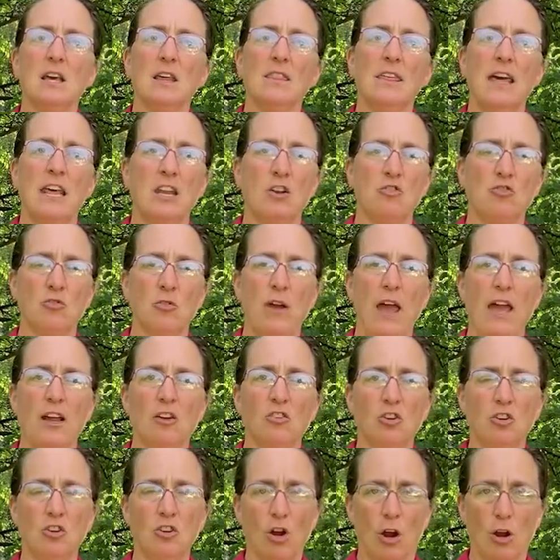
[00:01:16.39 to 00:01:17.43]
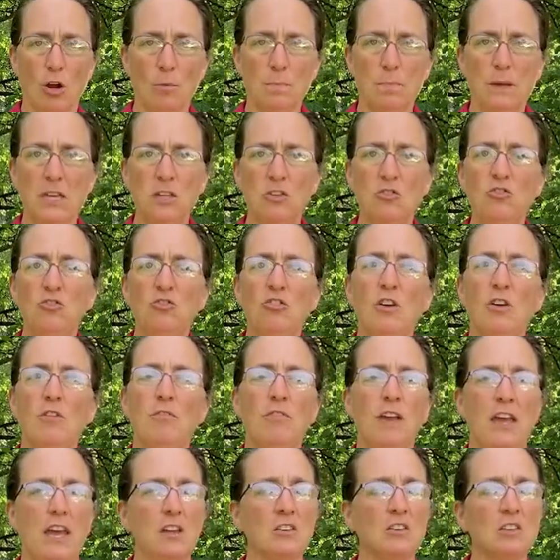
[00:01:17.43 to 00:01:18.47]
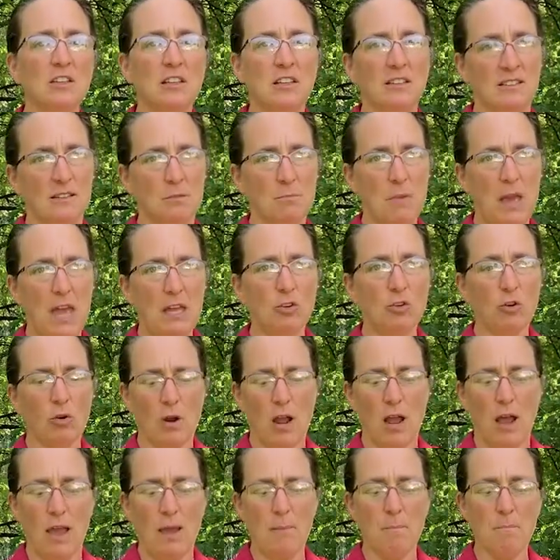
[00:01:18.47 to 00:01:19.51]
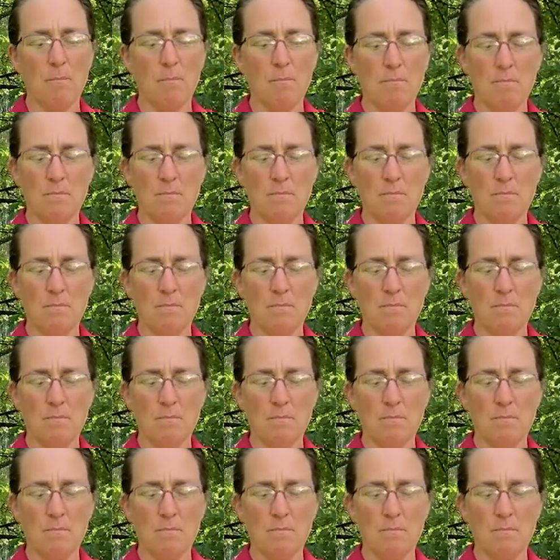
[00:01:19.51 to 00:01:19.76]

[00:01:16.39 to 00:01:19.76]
that attract garbage, vandalism, and crime.